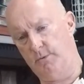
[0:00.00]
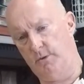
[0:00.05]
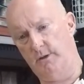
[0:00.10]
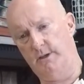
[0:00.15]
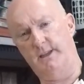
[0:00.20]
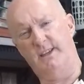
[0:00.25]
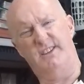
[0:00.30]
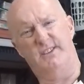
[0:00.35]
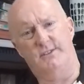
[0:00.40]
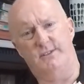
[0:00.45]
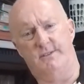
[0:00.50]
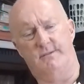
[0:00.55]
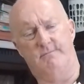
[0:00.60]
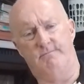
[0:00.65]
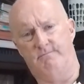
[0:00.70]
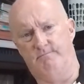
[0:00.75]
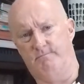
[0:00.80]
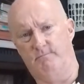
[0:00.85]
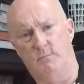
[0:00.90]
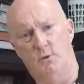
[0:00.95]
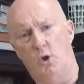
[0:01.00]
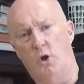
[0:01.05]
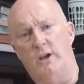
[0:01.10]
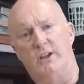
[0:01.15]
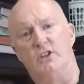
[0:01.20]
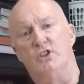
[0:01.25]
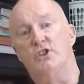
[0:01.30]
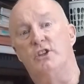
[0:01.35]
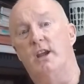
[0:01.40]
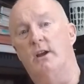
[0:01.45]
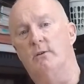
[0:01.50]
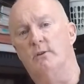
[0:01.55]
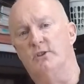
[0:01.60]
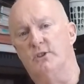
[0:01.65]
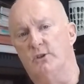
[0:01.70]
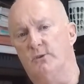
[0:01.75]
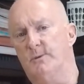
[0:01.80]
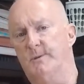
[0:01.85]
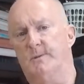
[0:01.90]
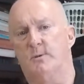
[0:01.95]
Please like, share and
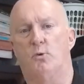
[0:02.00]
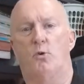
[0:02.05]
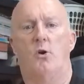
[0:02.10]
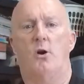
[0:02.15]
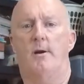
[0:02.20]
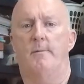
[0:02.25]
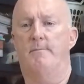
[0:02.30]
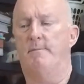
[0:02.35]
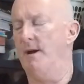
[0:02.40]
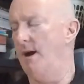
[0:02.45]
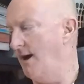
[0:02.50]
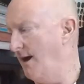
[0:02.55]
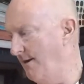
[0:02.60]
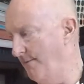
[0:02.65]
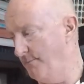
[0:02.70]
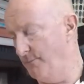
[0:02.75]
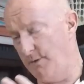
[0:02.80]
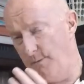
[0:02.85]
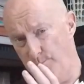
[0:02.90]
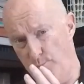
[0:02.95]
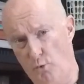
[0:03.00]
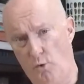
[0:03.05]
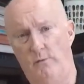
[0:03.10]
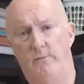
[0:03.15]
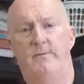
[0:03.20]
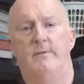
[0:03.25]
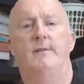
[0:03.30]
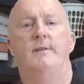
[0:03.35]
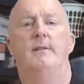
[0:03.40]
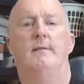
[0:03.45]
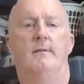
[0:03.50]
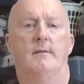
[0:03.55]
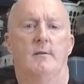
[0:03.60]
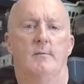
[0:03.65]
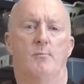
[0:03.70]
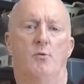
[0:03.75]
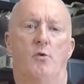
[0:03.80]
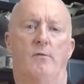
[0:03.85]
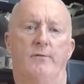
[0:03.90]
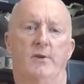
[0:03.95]
subscribe. The more
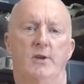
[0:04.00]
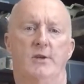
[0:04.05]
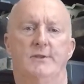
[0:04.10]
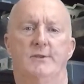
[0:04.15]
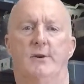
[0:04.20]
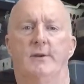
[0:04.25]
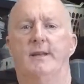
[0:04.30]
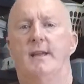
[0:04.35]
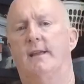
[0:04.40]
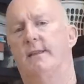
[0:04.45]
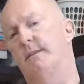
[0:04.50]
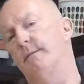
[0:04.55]
views I get,